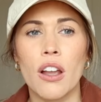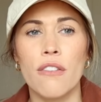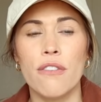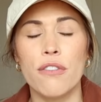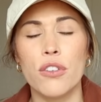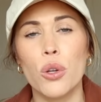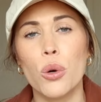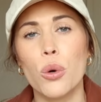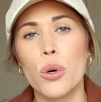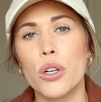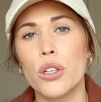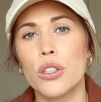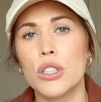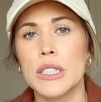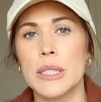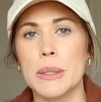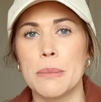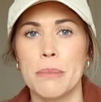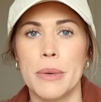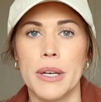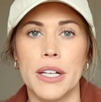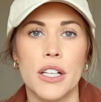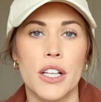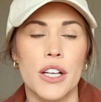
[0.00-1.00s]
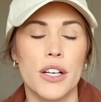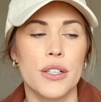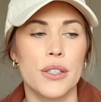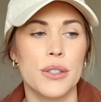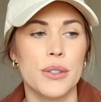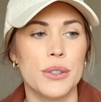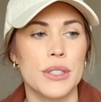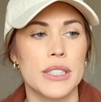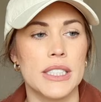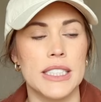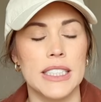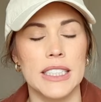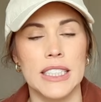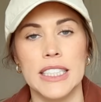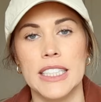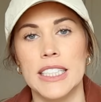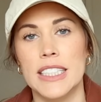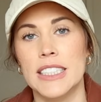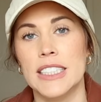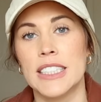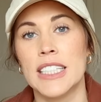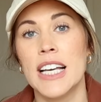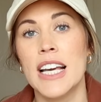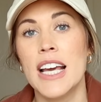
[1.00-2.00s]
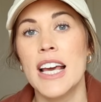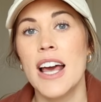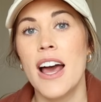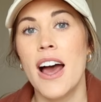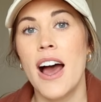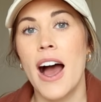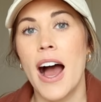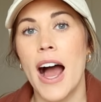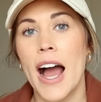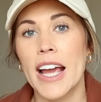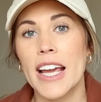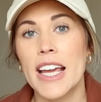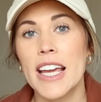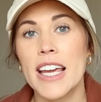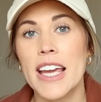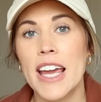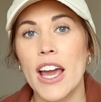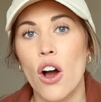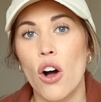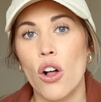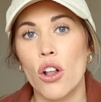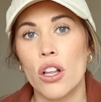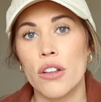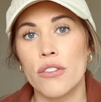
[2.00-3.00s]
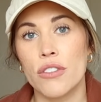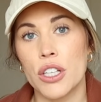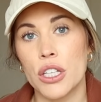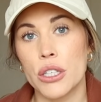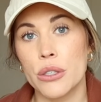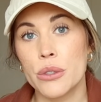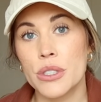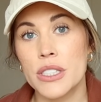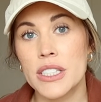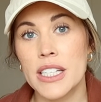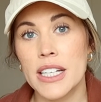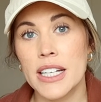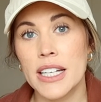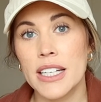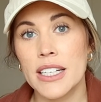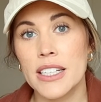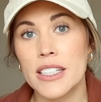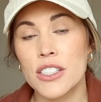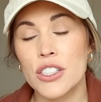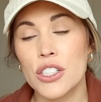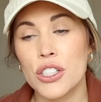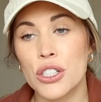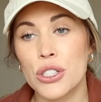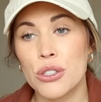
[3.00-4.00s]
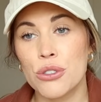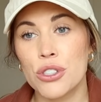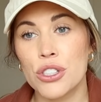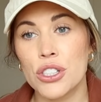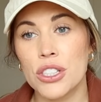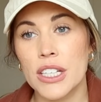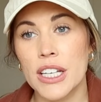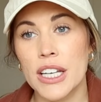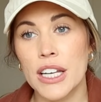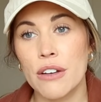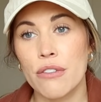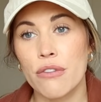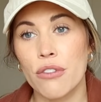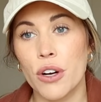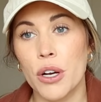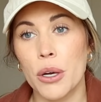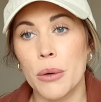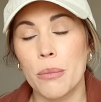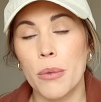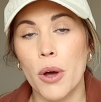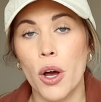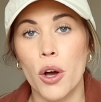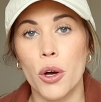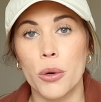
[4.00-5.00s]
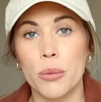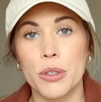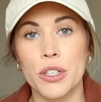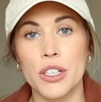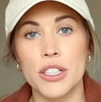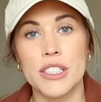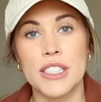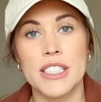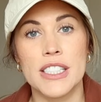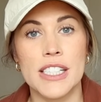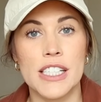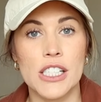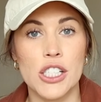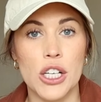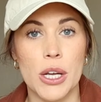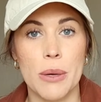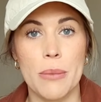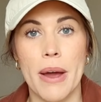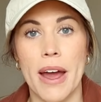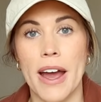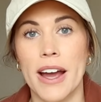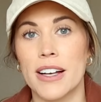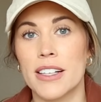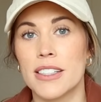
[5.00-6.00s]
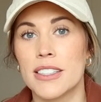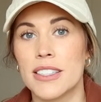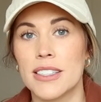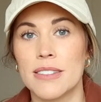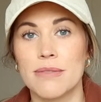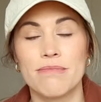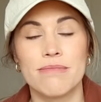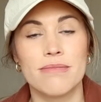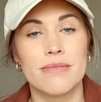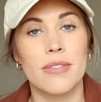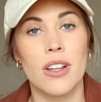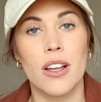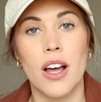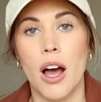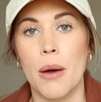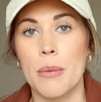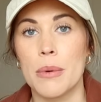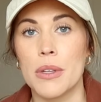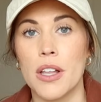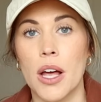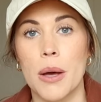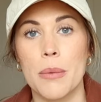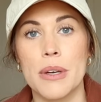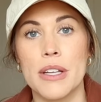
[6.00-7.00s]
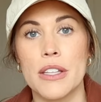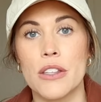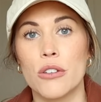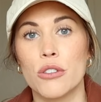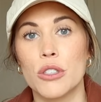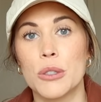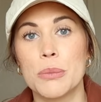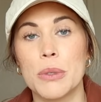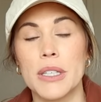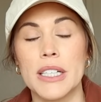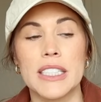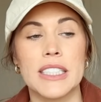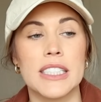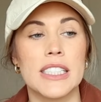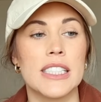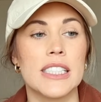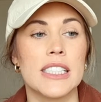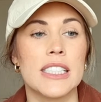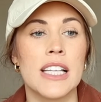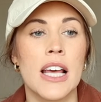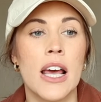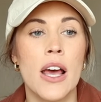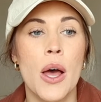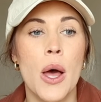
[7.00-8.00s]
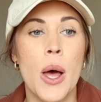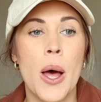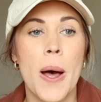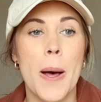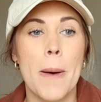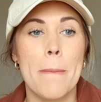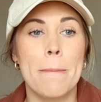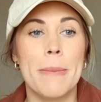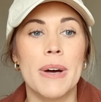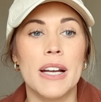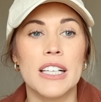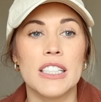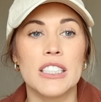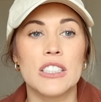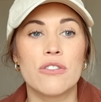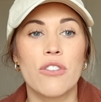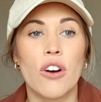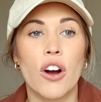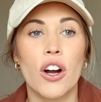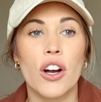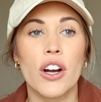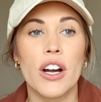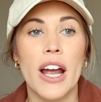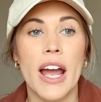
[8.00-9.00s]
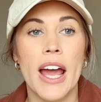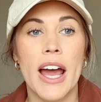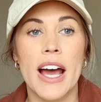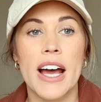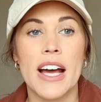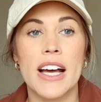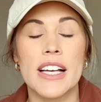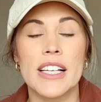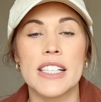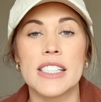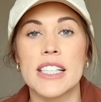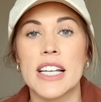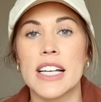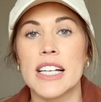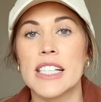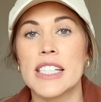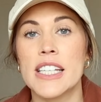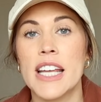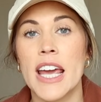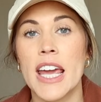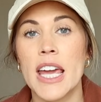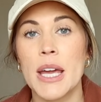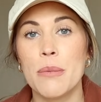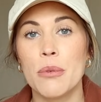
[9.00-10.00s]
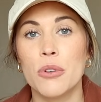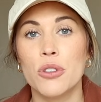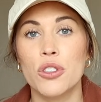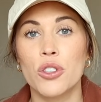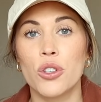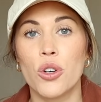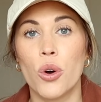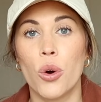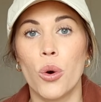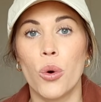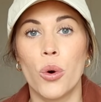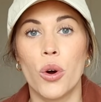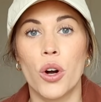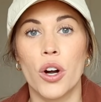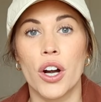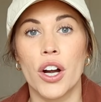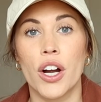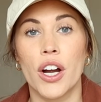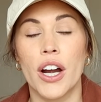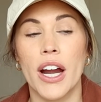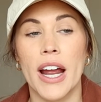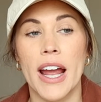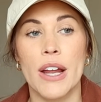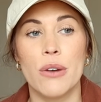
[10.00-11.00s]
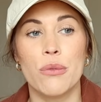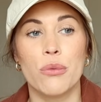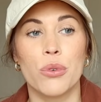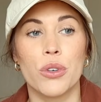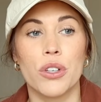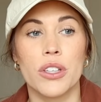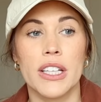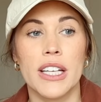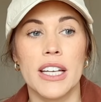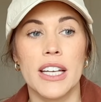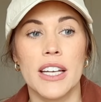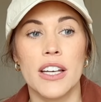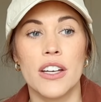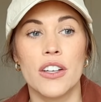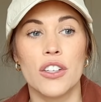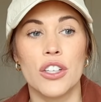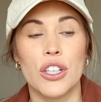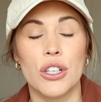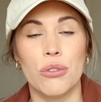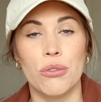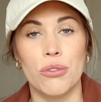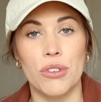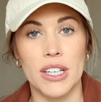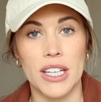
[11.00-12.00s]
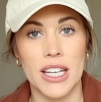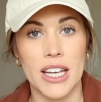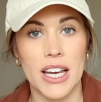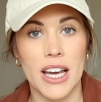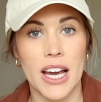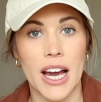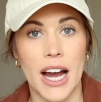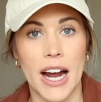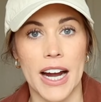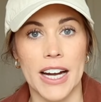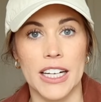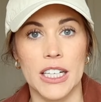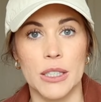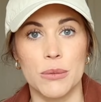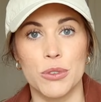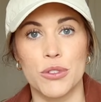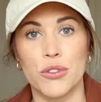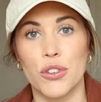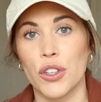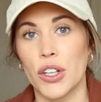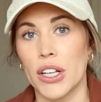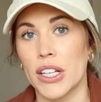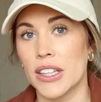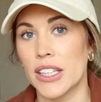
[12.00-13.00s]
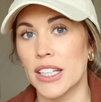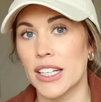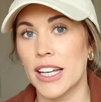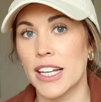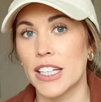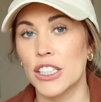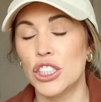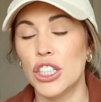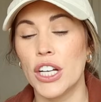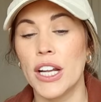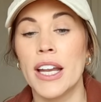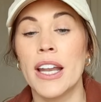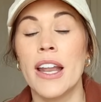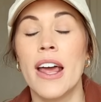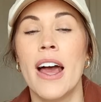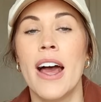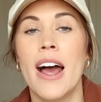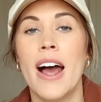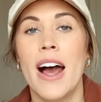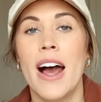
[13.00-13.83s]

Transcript: florals and pillows and linens, I can get all of those things usually from Home Goods, TJ Maxx, Hobby Lobby, those places. But as far as like table decor and really unique items for like the kitchen,